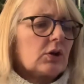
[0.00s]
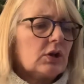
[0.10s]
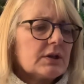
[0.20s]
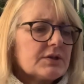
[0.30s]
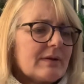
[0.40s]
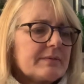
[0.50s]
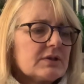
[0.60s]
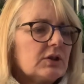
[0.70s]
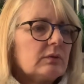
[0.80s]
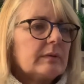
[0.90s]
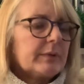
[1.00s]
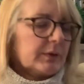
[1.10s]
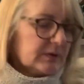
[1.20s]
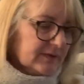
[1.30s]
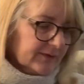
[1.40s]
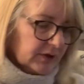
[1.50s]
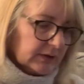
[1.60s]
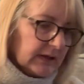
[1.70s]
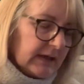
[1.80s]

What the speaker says: Colours are absolutely beautiful.